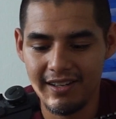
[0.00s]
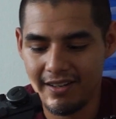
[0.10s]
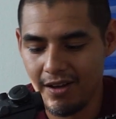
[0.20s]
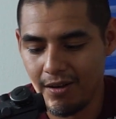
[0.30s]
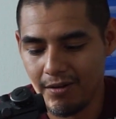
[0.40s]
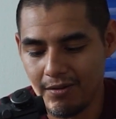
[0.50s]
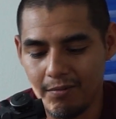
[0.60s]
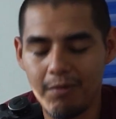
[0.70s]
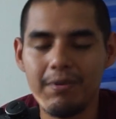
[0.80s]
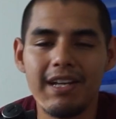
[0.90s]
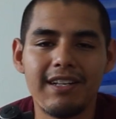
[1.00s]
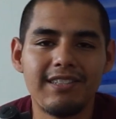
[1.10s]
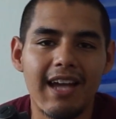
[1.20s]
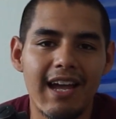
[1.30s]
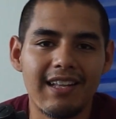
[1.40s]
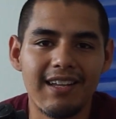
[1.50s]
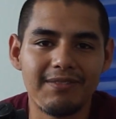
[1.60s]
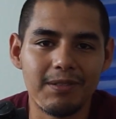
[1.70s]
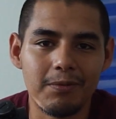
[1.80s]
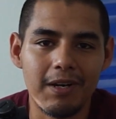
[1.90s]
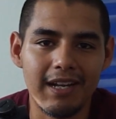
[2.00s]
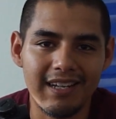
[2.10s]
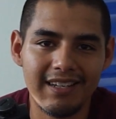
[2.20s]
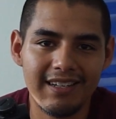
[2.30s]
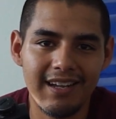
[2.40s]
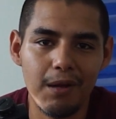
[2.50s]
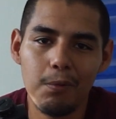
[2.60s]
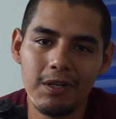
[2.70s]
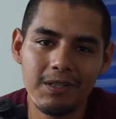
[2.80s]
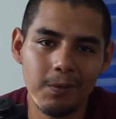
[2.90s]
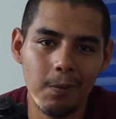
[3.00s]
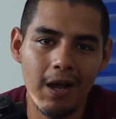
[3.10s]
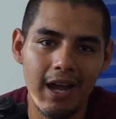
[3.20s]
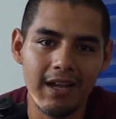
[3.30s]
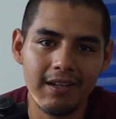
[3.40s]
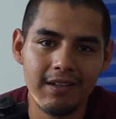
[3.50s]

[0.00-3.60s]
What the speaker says: oh, we're being attacked left and right. I wonder why.